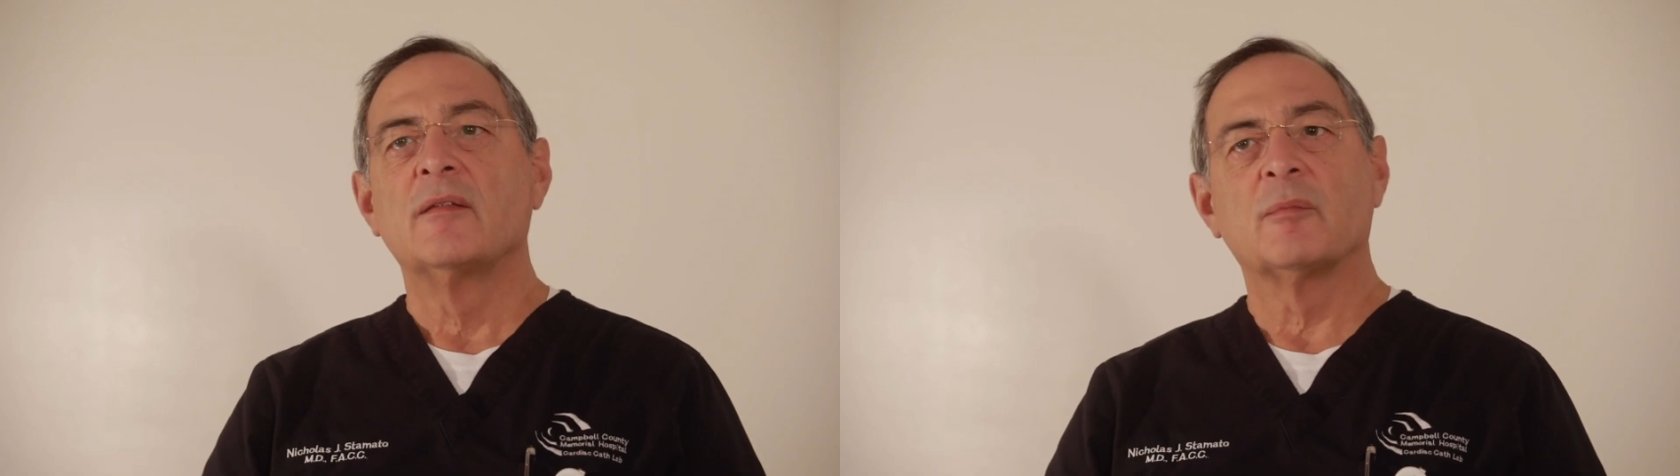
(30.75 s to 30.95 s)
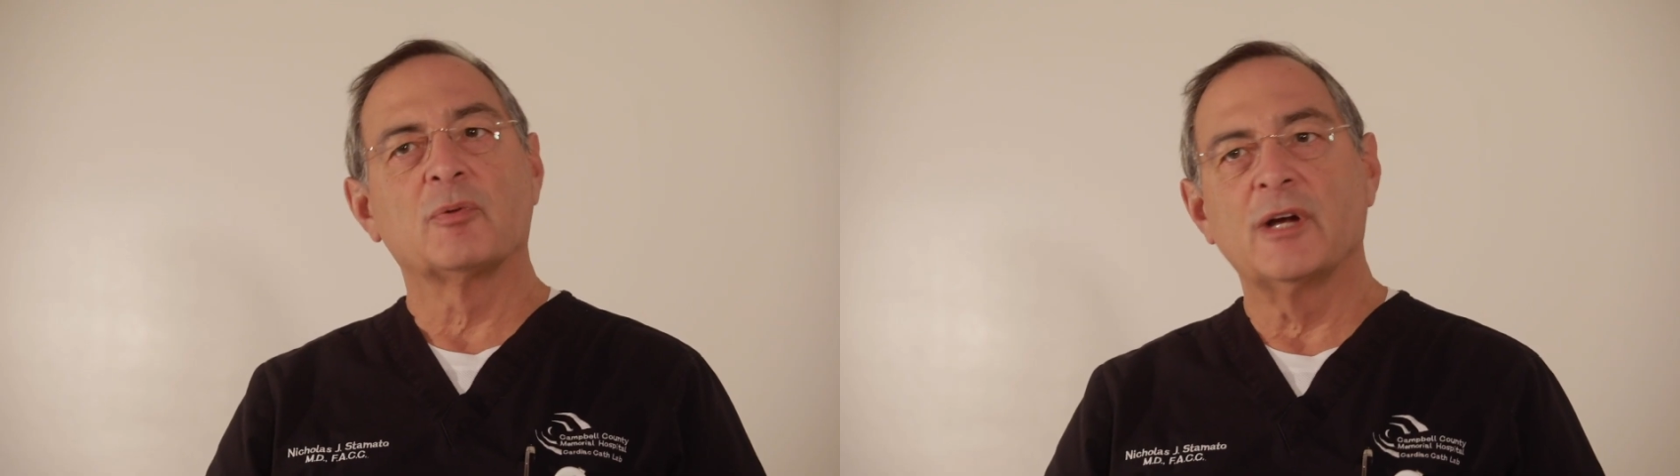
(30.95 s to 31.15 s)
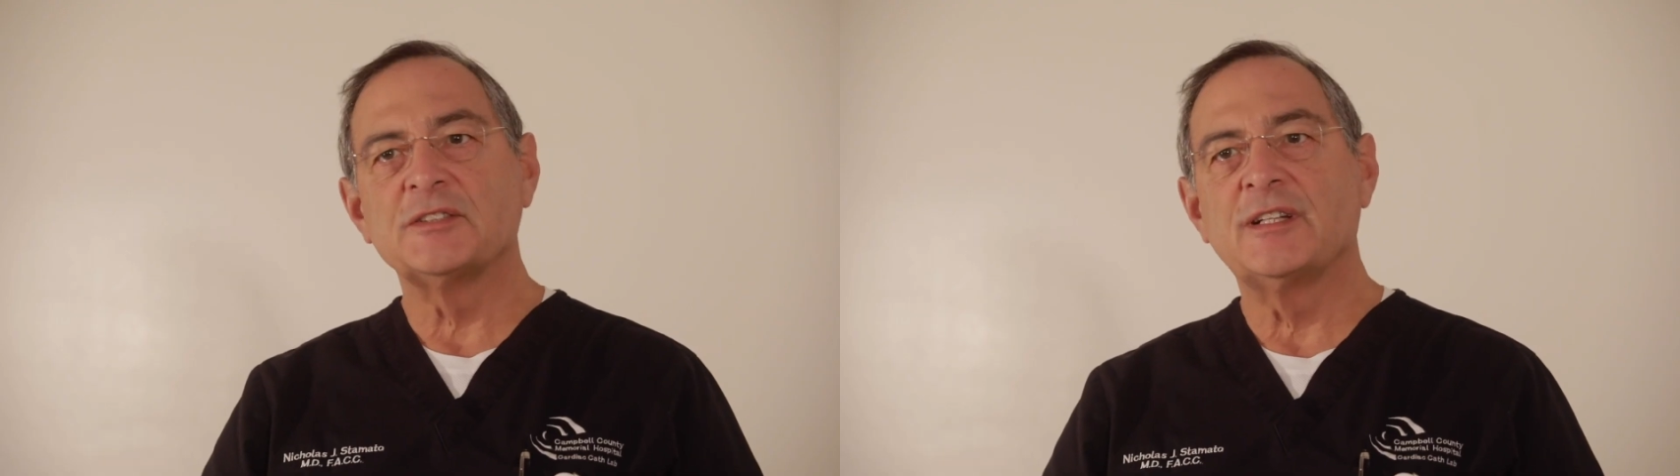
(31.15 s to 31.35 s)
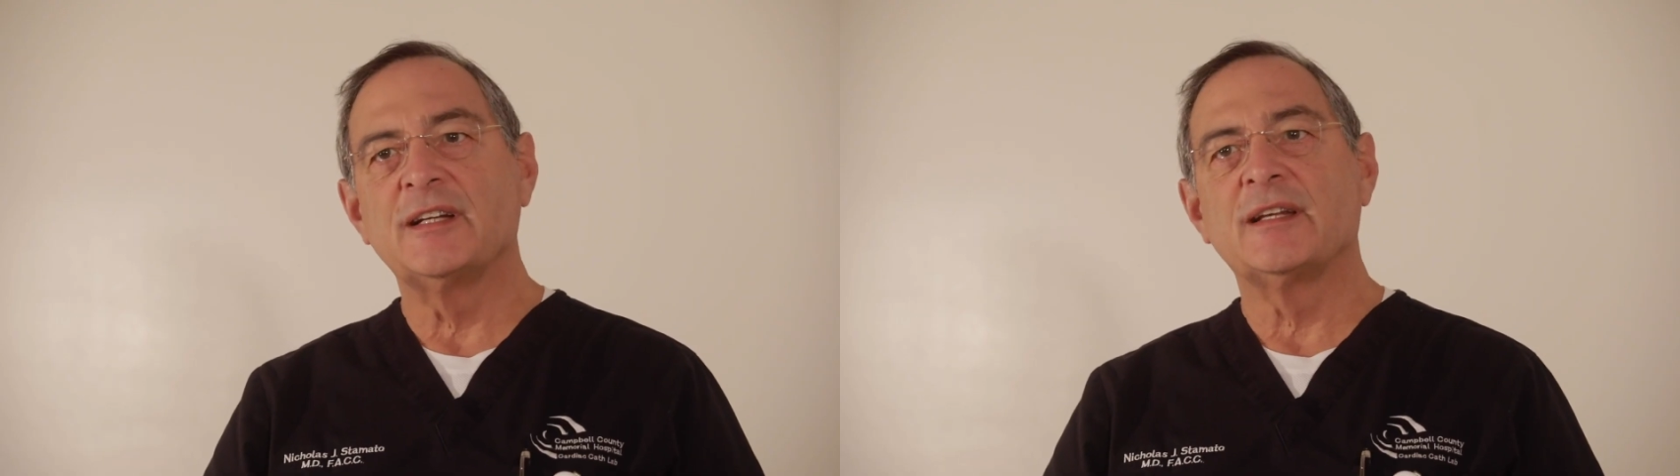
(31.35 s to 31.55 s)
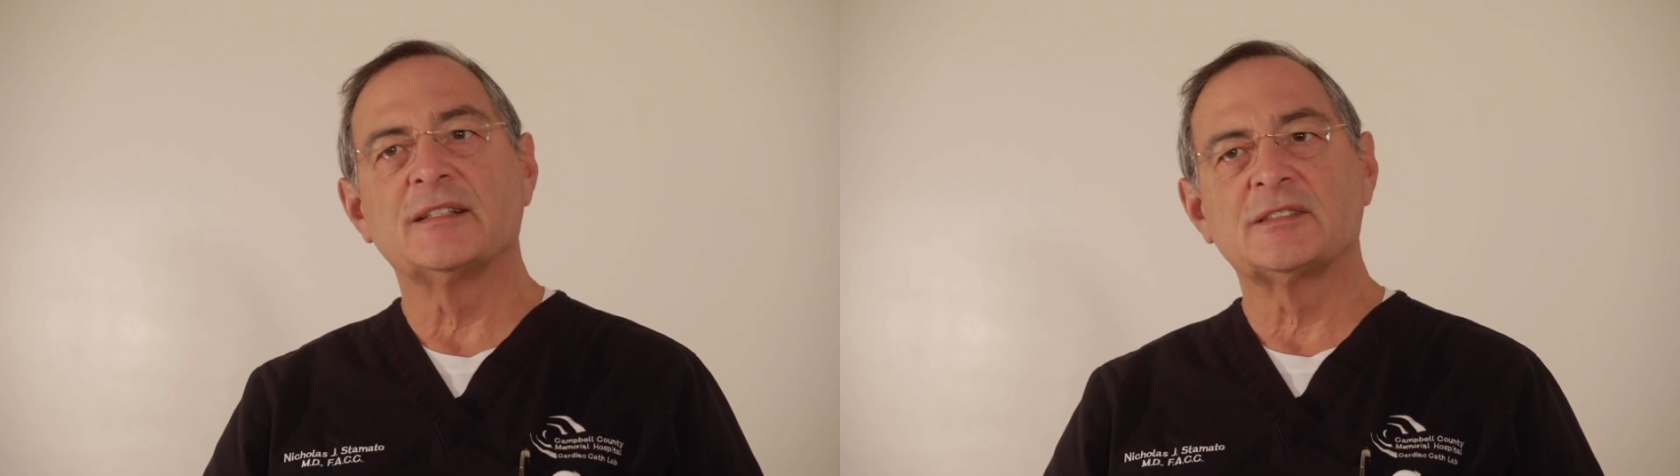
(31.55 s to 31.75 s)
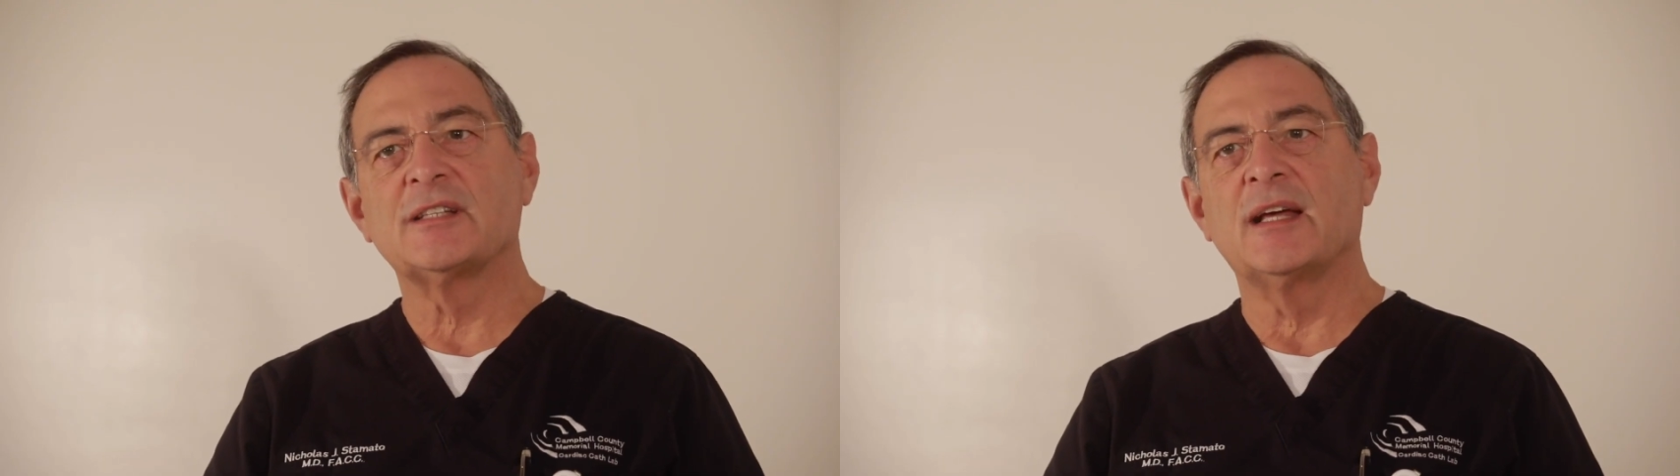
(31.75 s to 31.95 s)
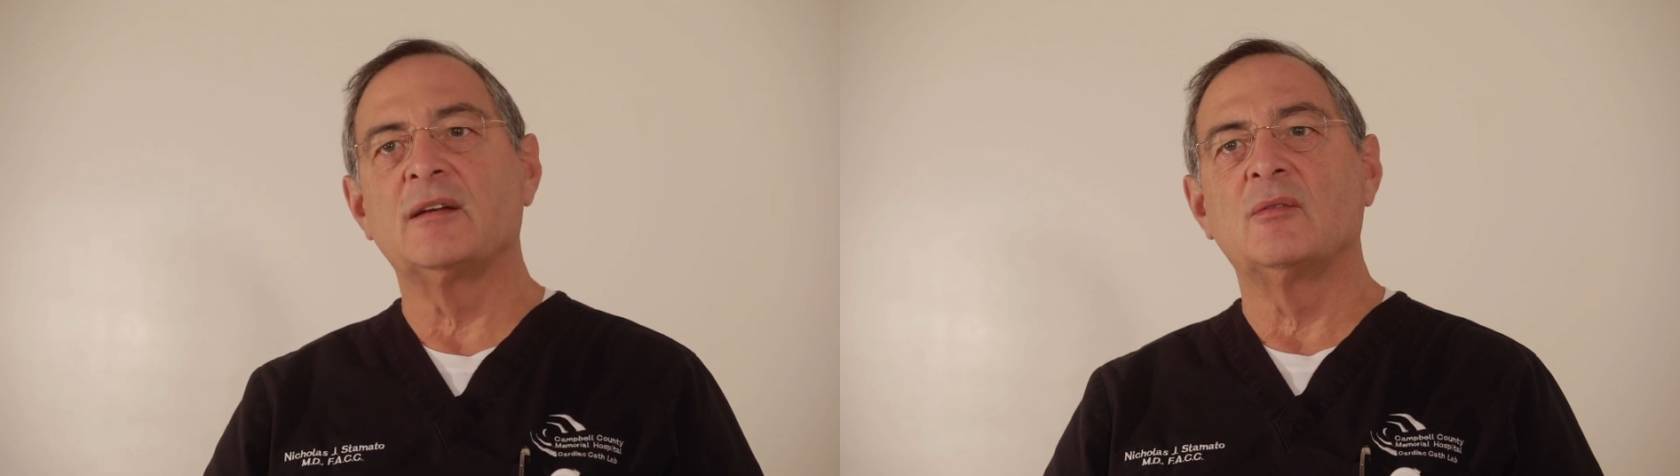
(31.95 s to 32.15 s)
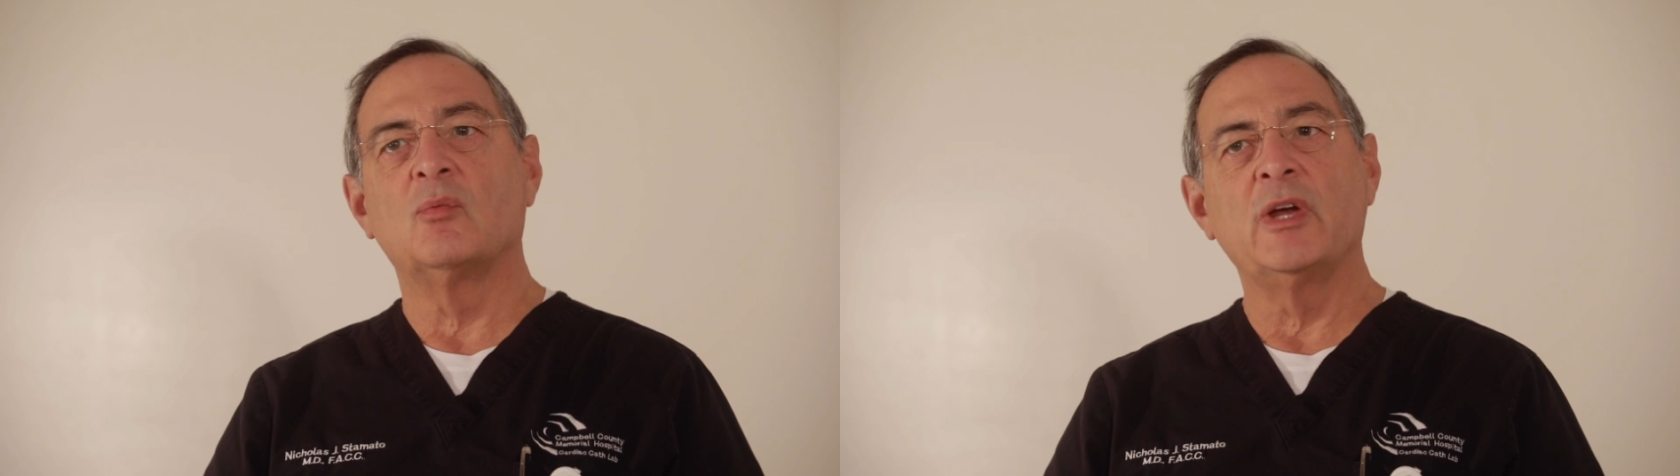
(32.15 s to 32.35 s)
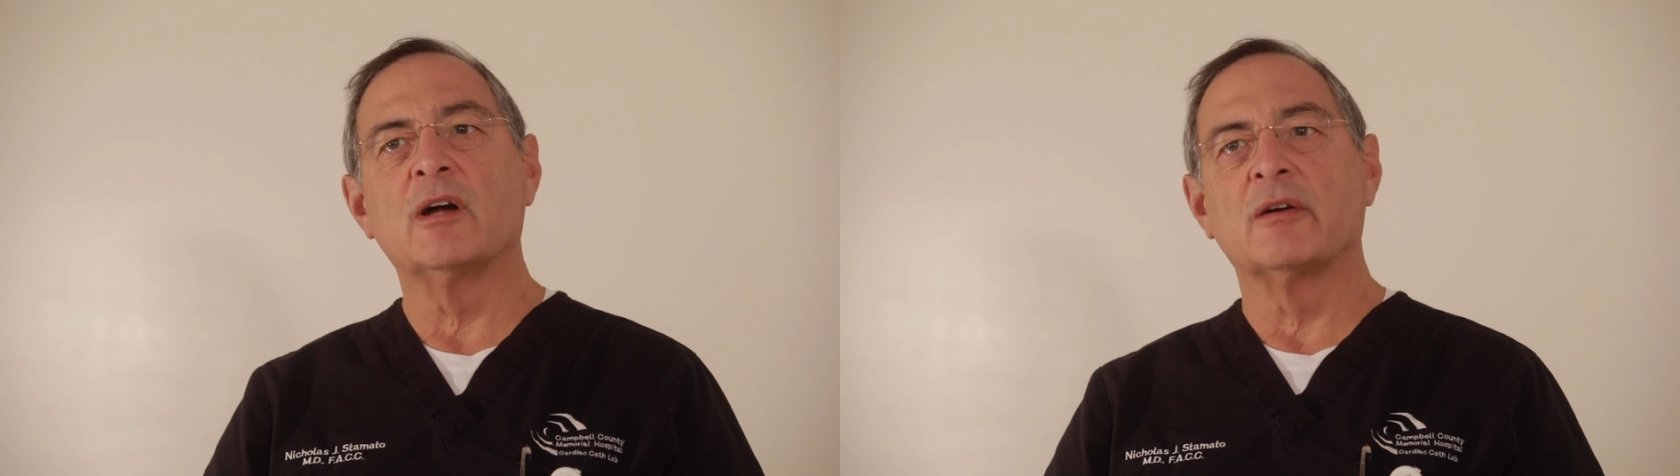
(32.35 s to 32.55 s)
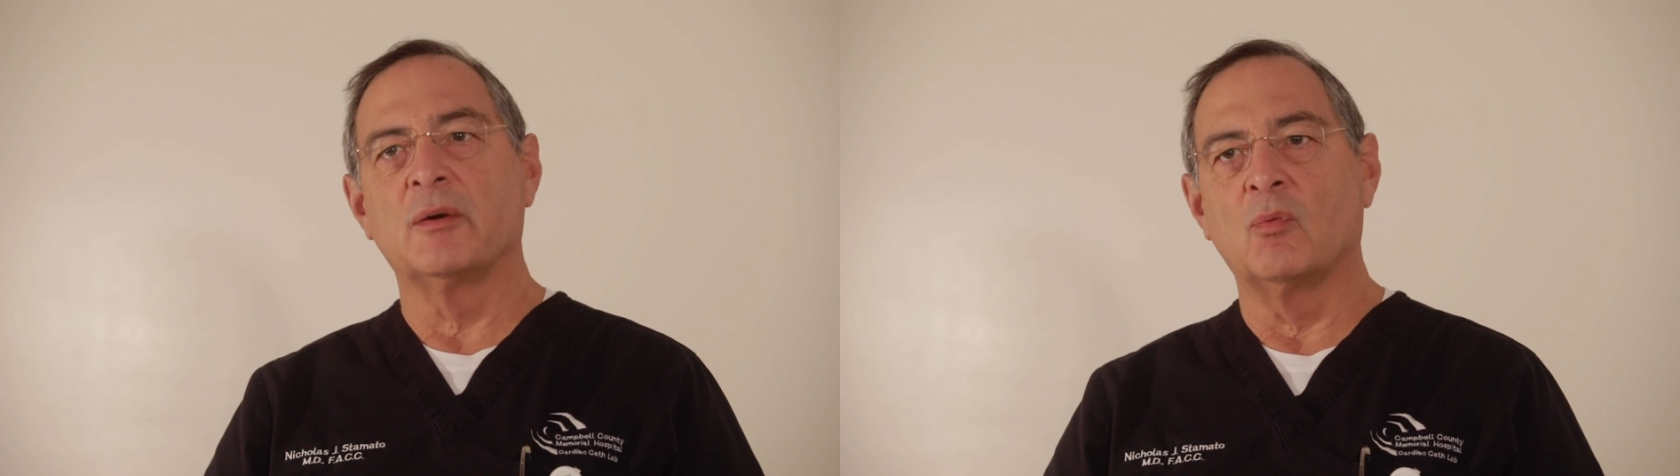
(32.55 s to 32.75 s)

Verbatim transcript: The President has said we are